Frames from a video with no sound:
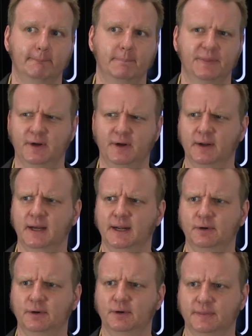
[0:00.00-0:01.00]
But there again,
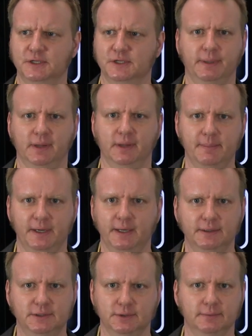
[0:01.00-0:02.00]
I don't think that should be
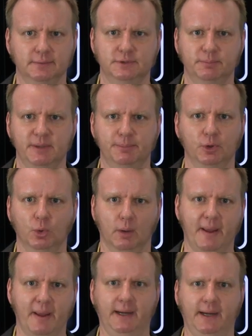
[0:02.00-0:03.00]
limited to people who
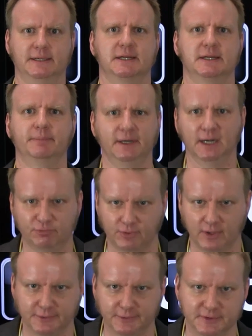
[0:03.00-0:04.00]
are paying us something up
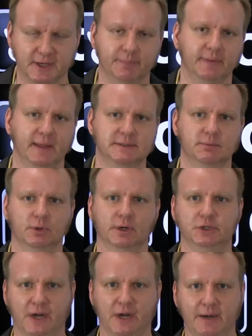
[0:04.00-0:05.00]
front or something. We're
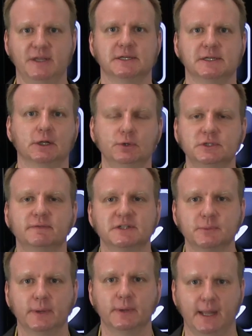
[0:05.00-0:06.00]
going to try to be as inclusive
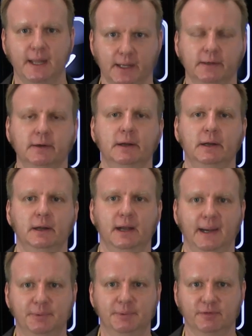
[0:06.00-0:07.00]
as we can,
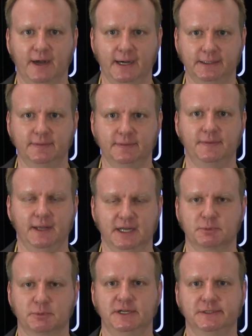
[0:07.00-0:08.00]
provided that the
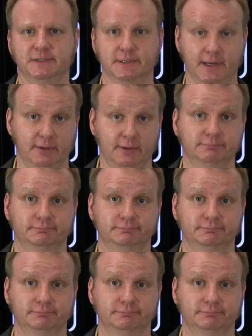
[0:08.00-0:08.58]
expertise is there.